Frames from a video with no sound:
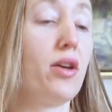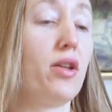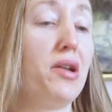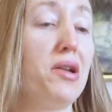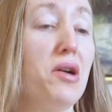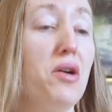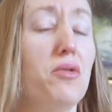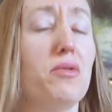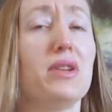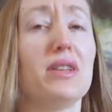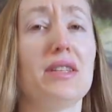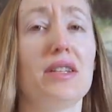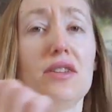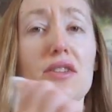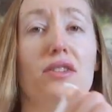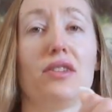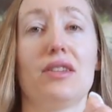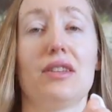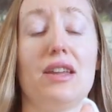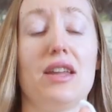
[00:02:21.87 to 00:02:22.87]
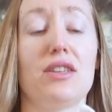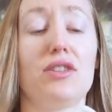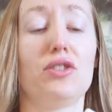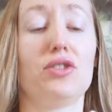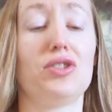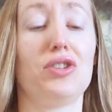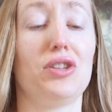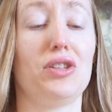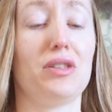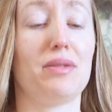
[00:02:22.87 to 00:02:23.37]
I don't know,
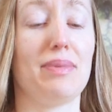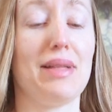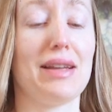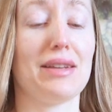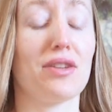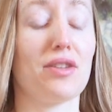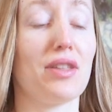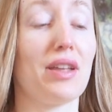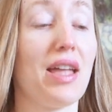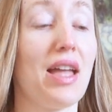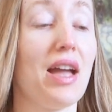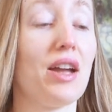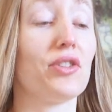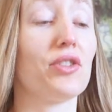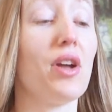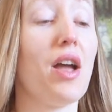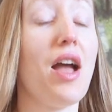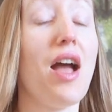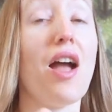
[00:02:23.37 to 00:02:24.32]
isn't she splashed on the cash?